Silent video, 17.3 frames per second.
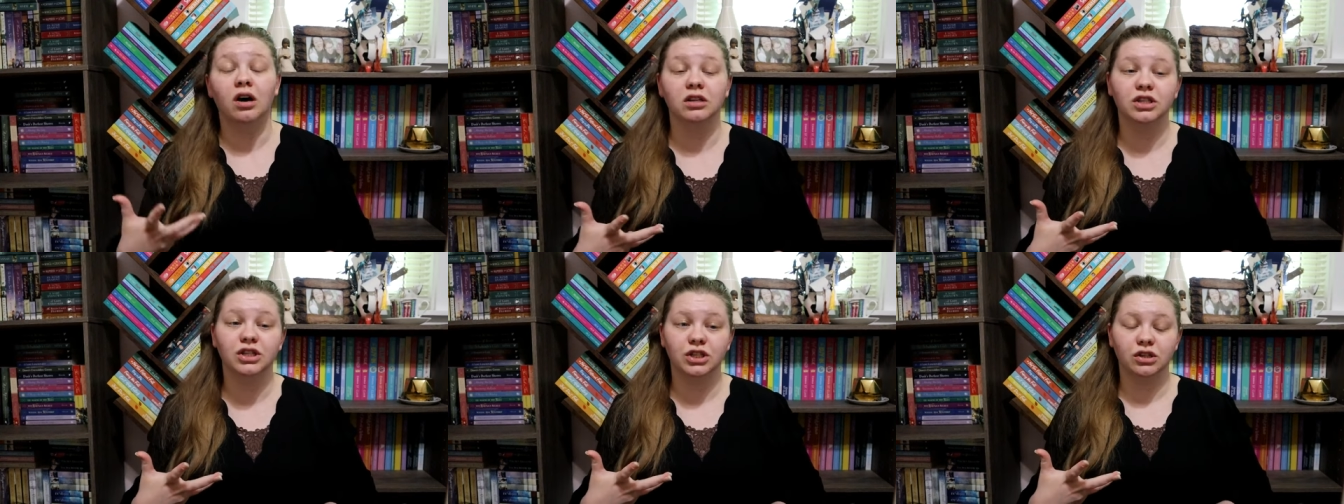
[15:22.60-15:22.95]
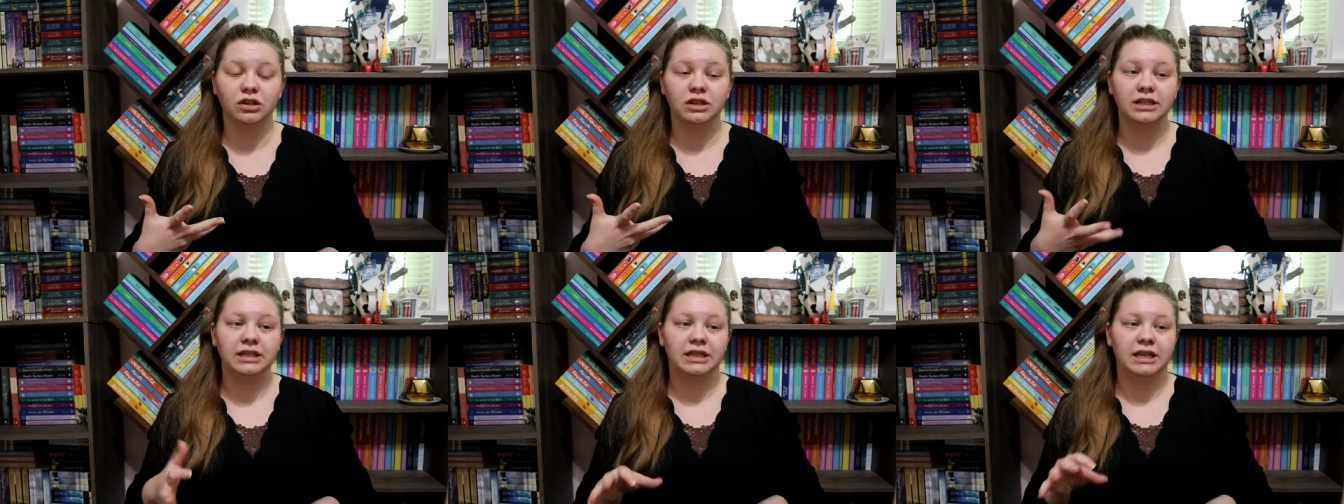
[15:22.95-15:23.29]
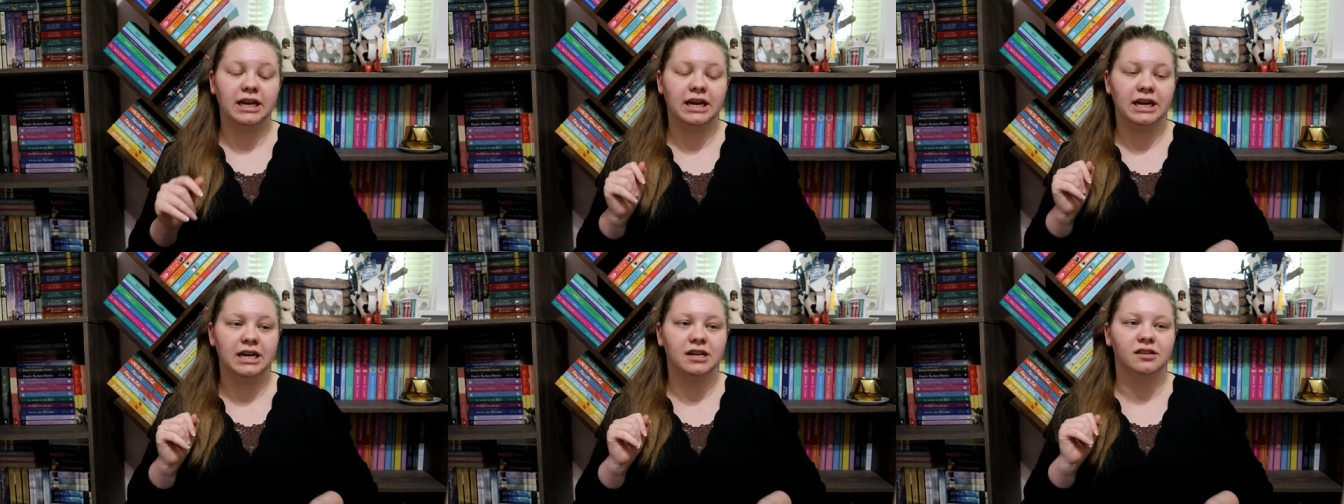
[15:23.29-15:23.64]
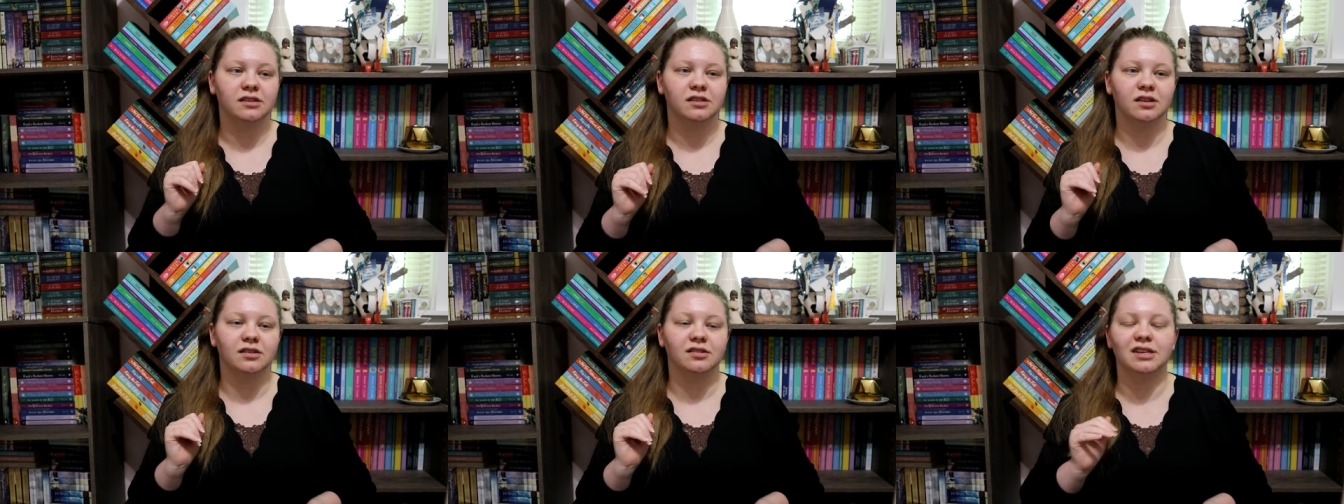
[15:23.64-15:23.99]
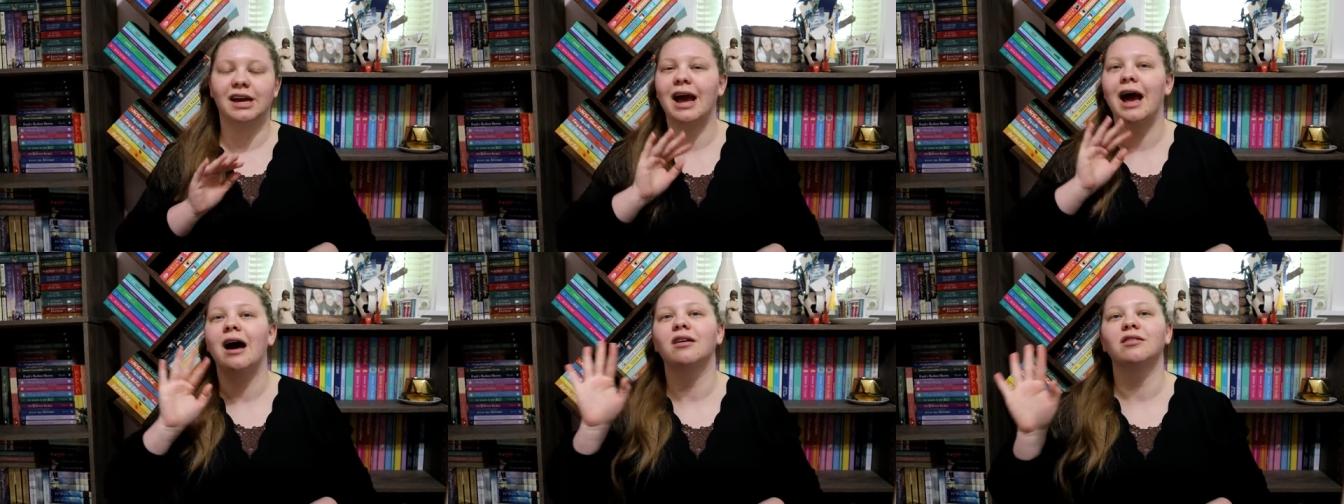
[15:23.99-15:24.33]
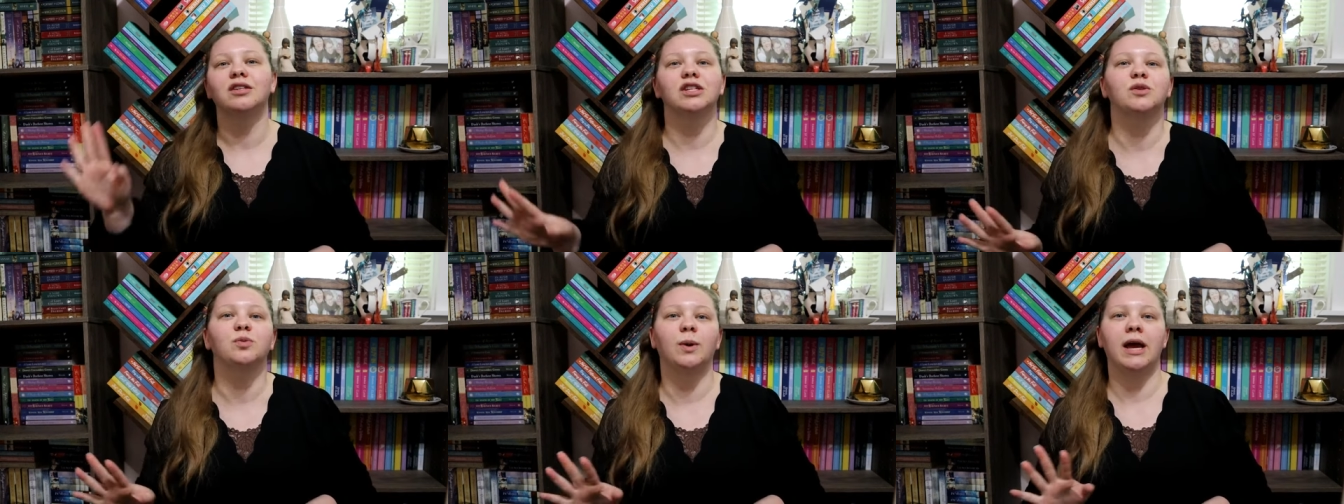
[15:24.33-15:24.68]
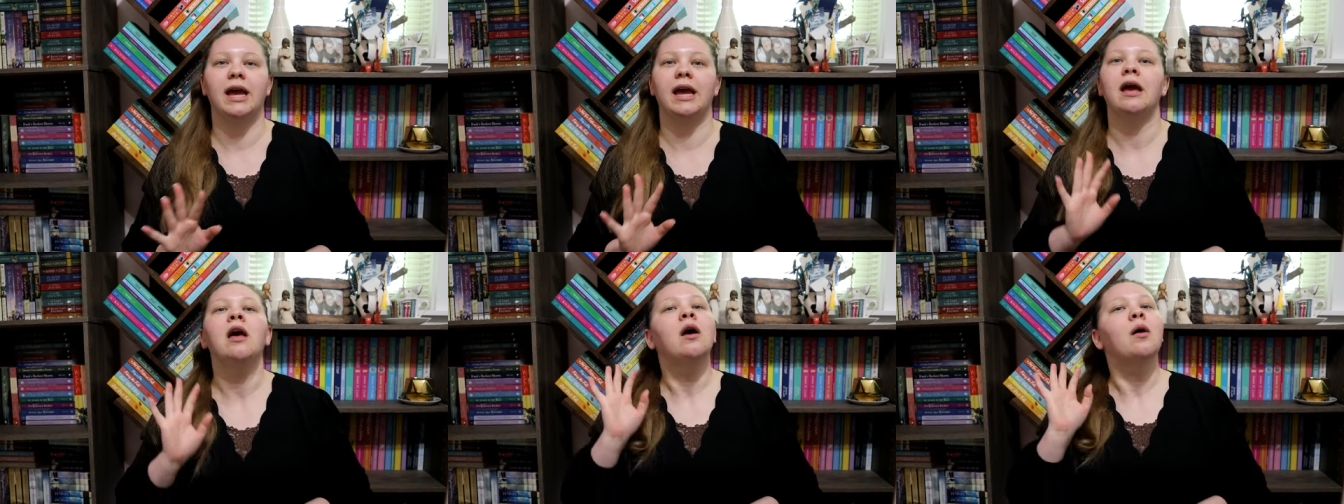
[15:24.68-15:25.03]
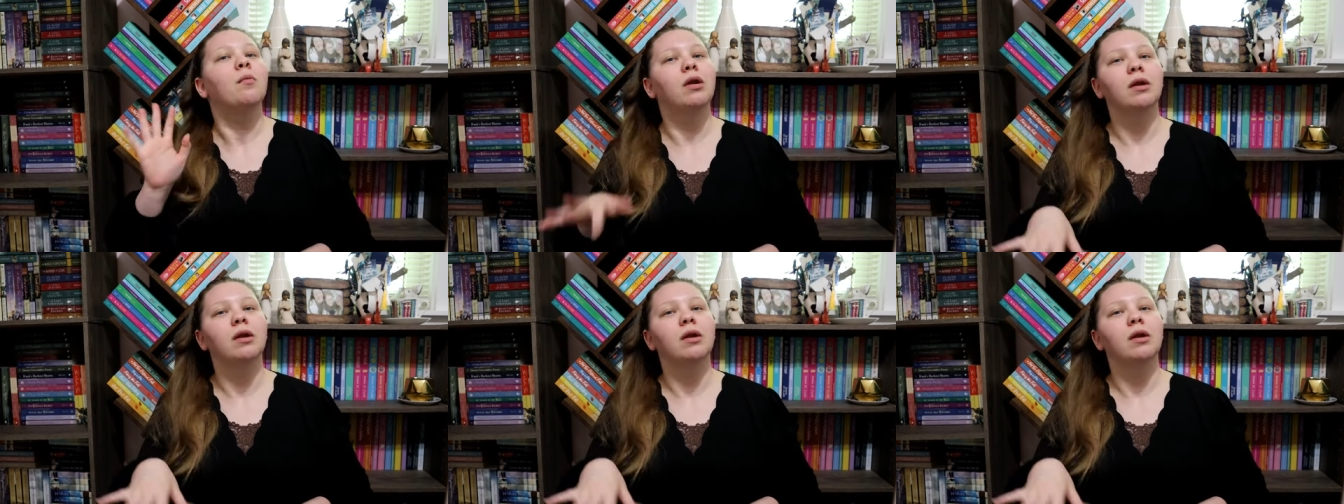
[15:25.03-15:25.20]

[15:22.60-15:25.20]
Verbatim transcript: on certain things. So I was like, I'll just wait.